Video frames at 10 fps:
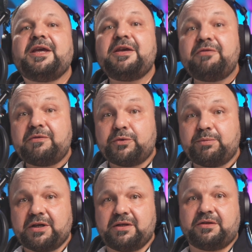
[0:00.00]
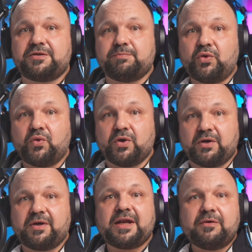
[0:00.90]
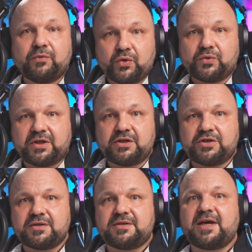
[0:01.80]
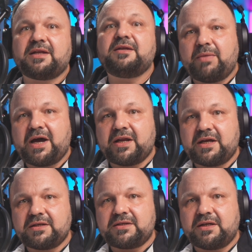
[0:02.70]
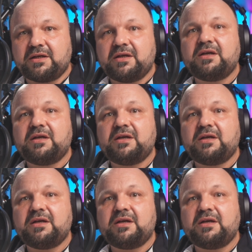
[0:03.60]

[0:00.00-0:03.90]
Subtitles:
if it would be a little smaller, and Rode did just that by announcing